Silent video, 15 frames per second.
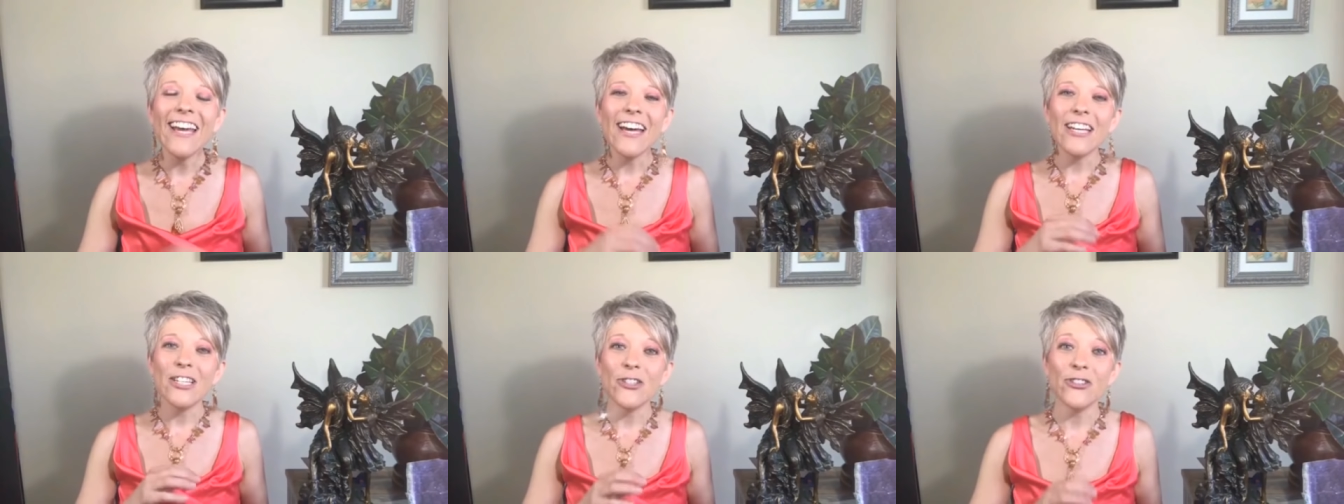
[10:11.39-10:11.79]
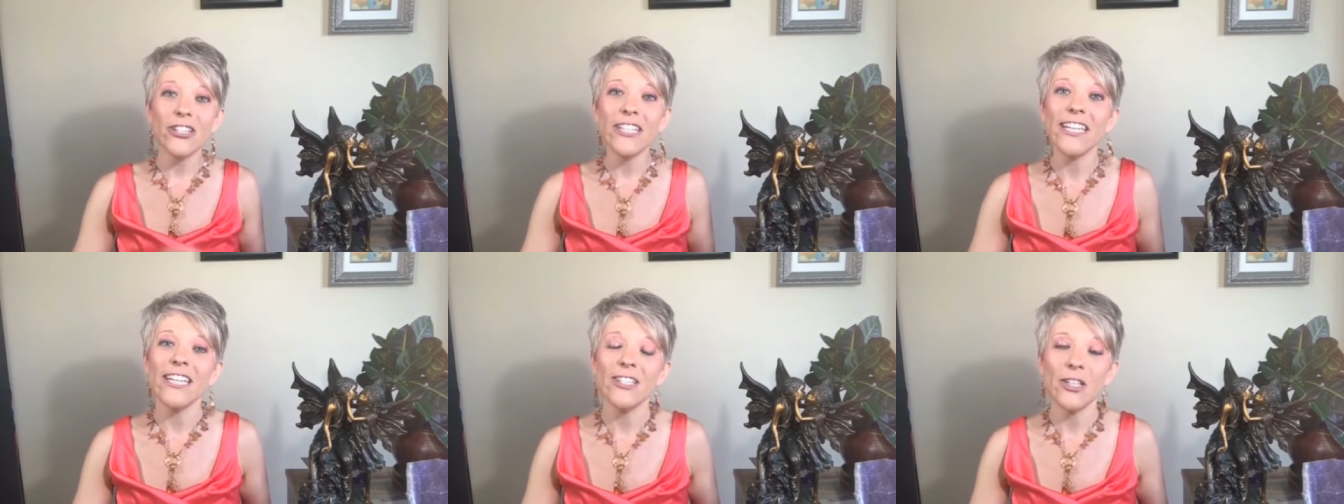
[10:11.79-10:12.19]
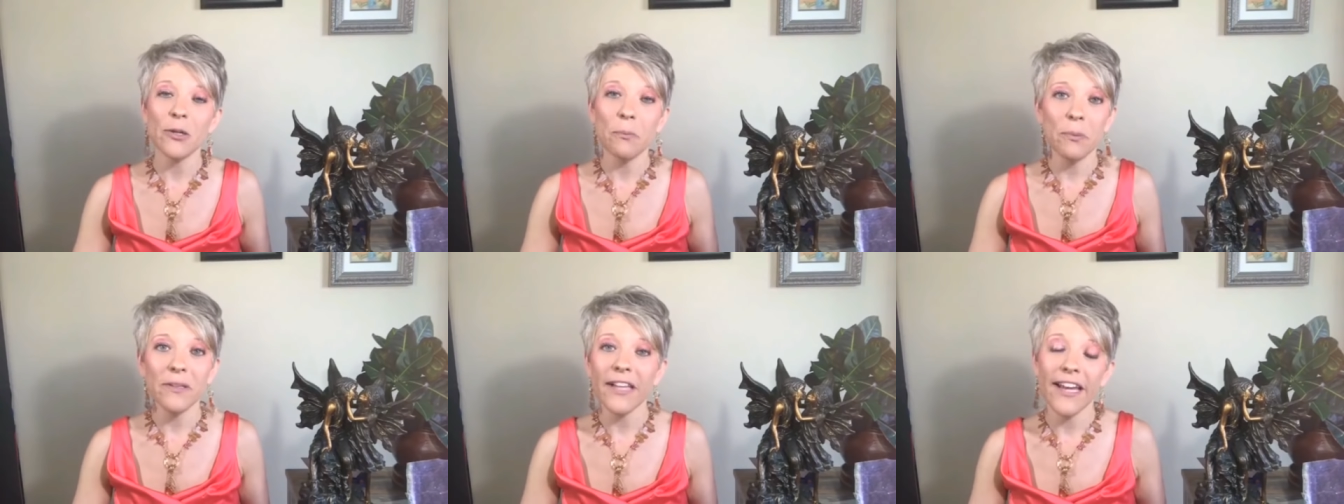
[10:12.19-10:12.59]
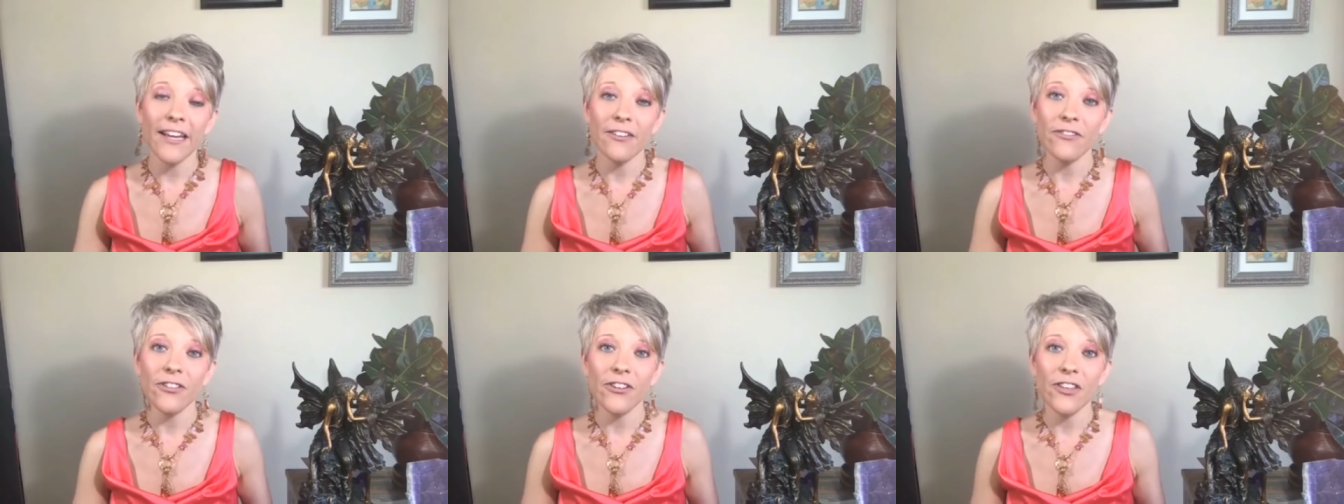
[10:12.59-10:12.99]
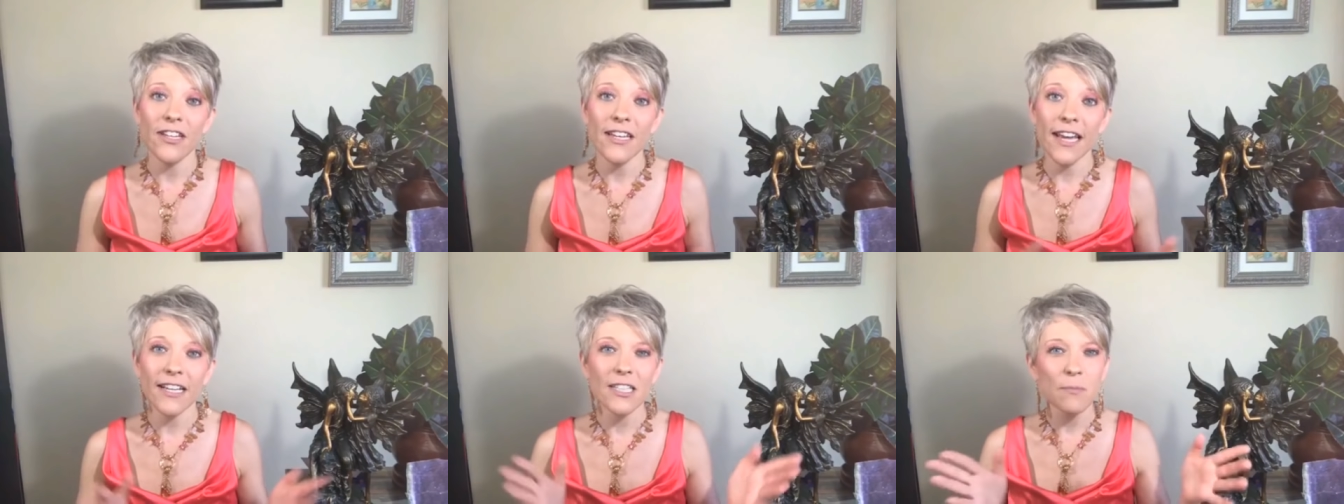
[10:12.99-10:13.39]
a strategic plan for the
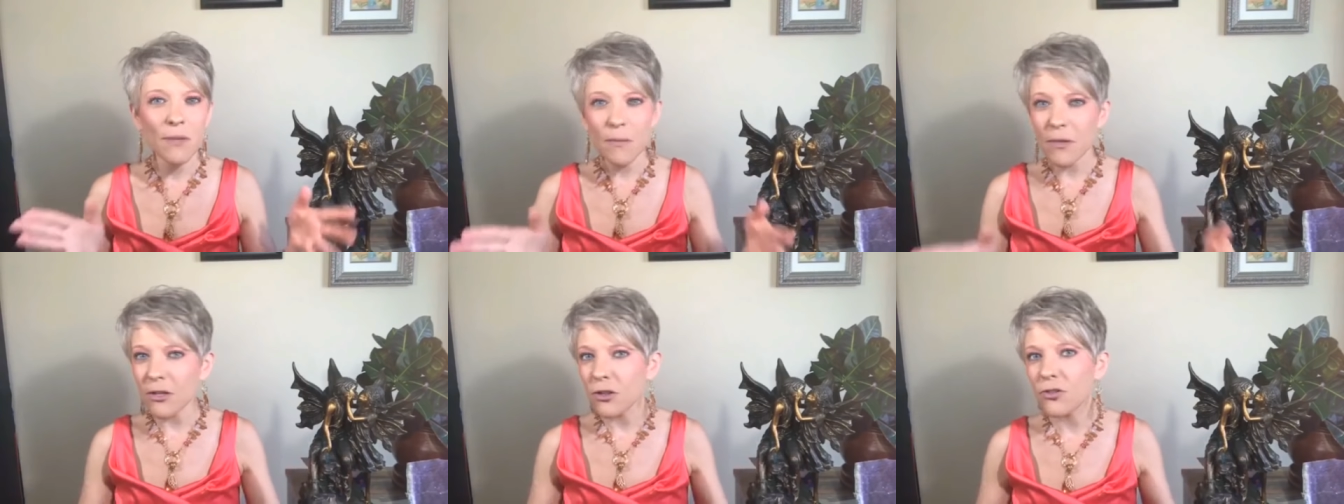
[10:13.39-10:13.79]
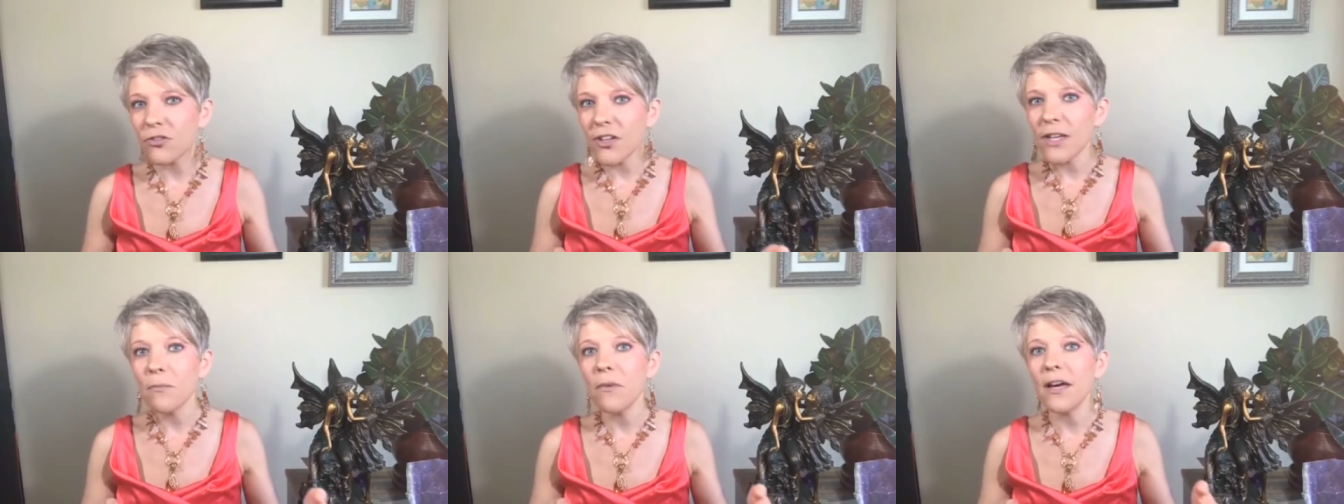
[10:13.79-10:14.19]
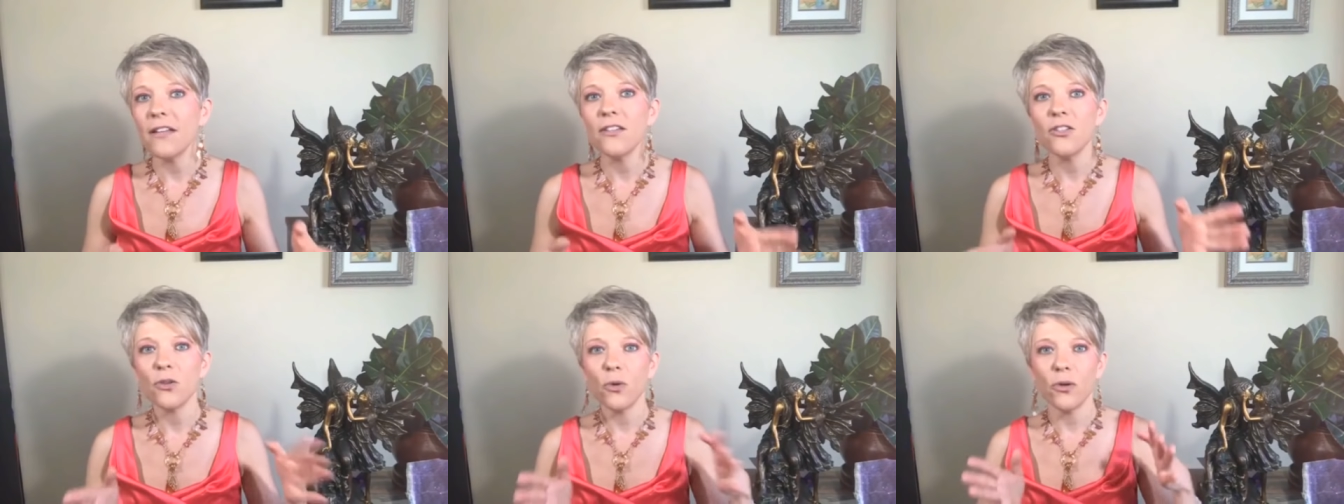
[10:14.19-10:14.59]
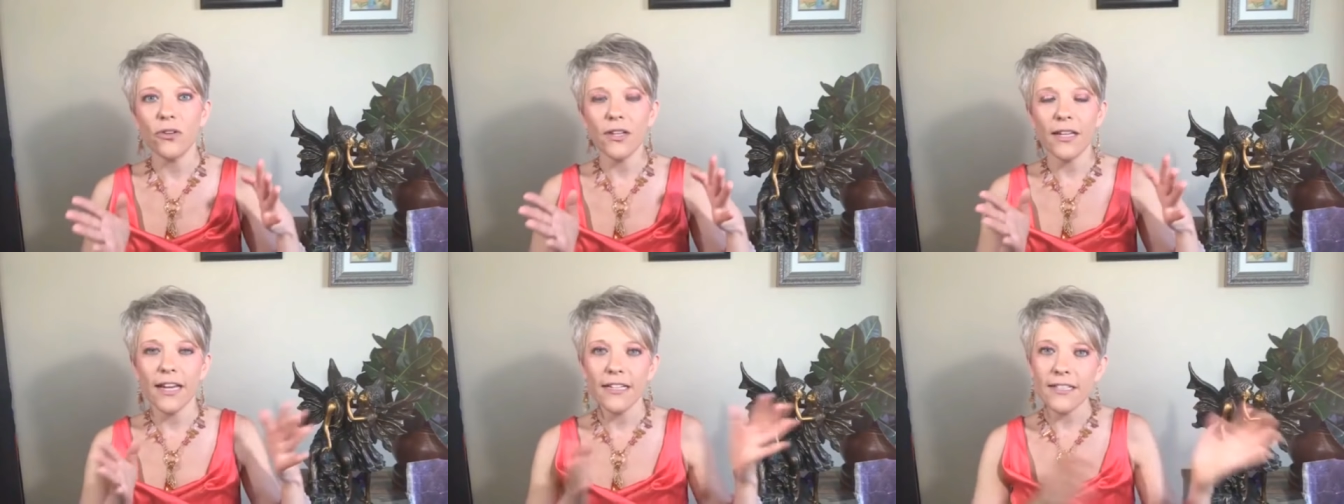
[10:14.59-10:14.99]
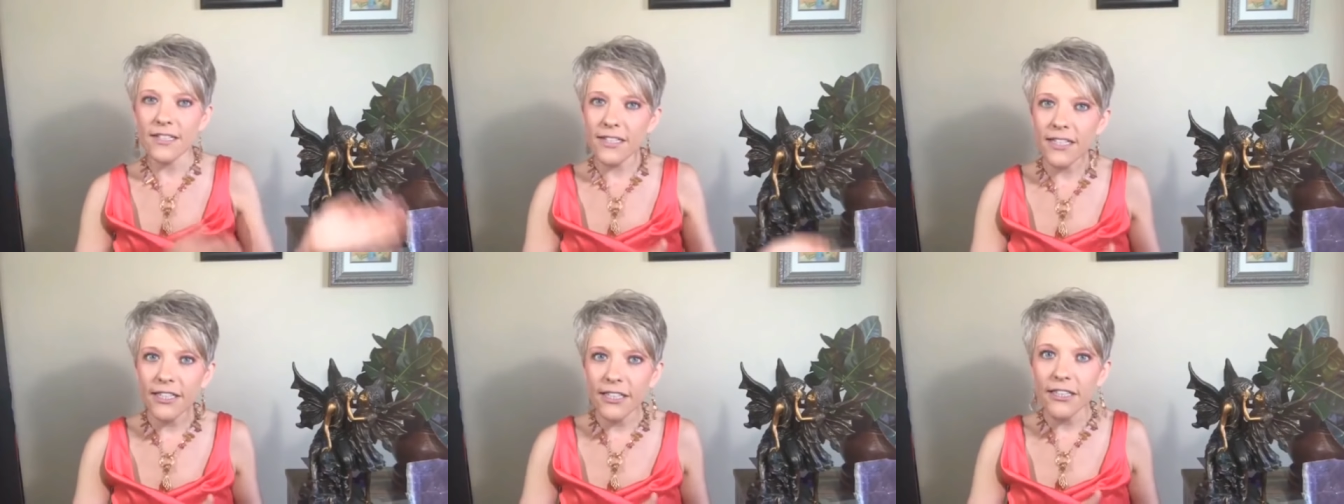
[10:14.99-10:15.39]
next maybe 3 months or the next
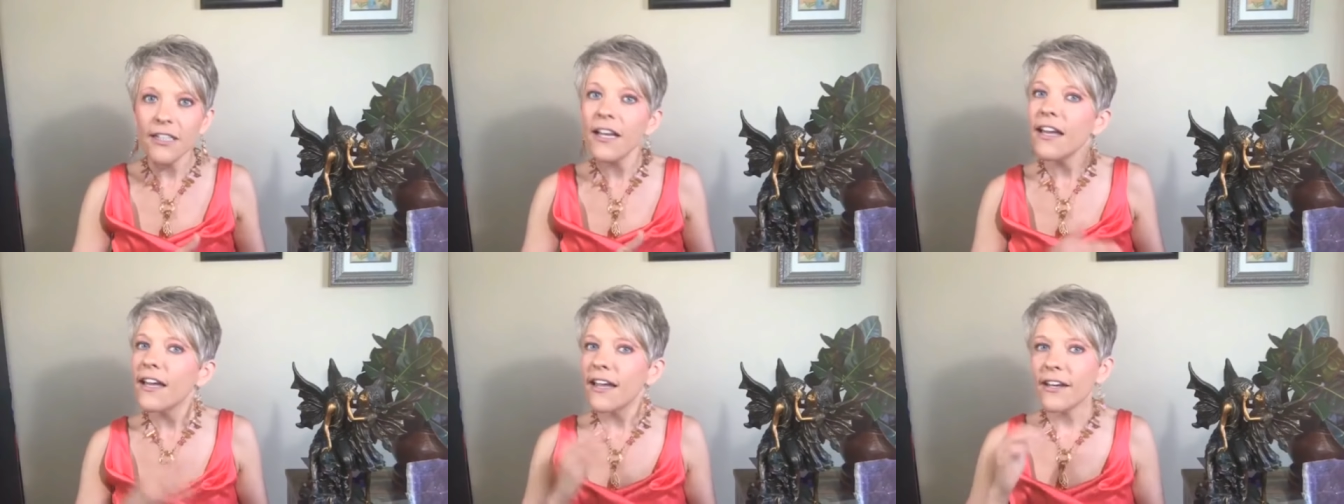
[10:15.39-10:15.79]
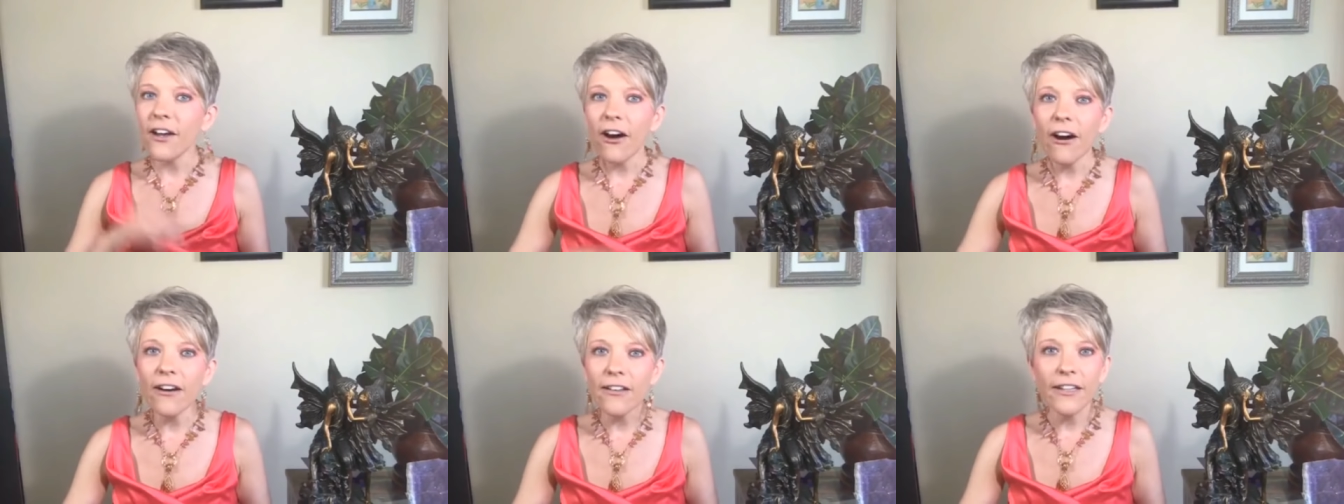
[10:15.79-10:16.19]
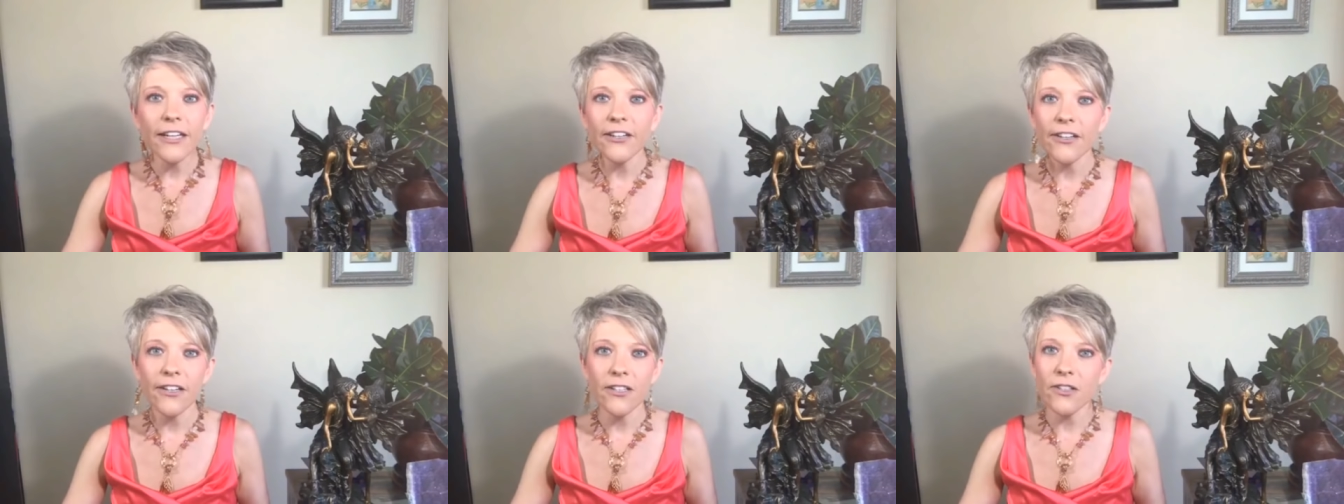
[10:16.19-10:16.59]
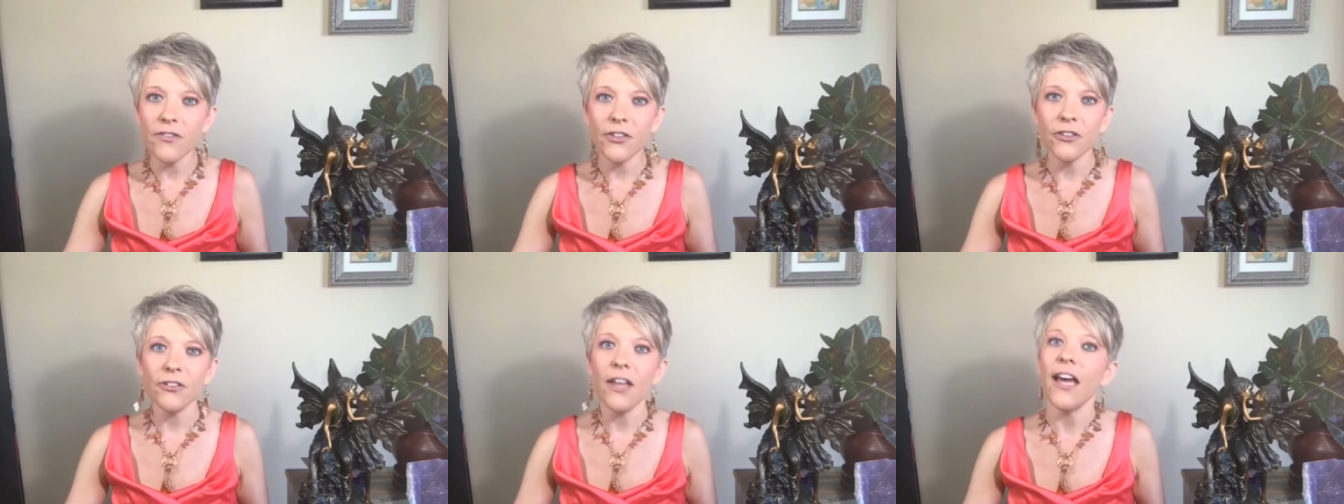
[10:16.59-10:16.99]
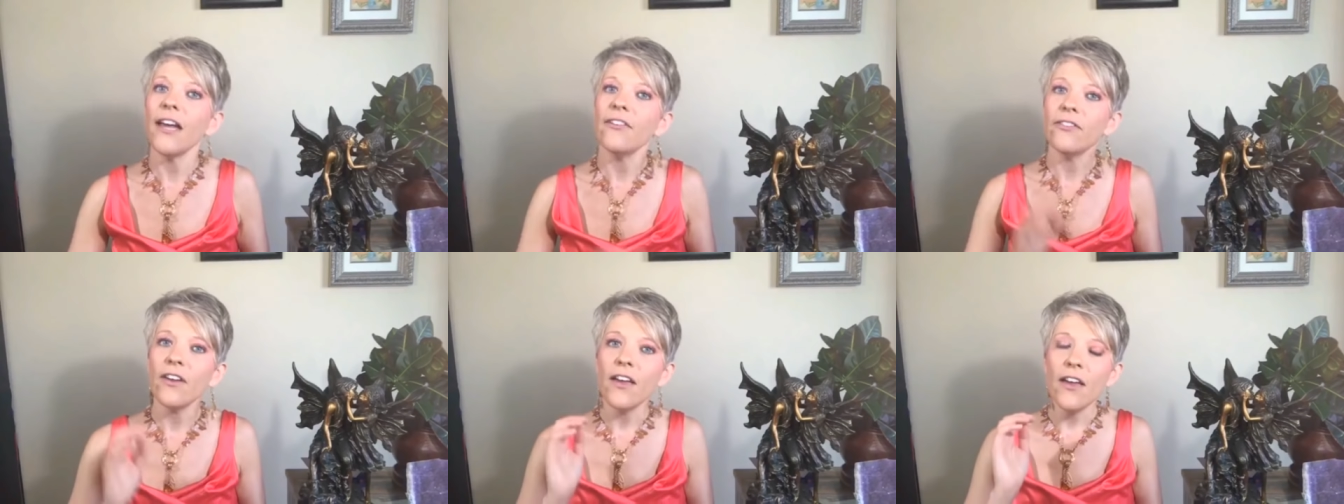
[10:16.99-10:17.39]
year in all areas of your life.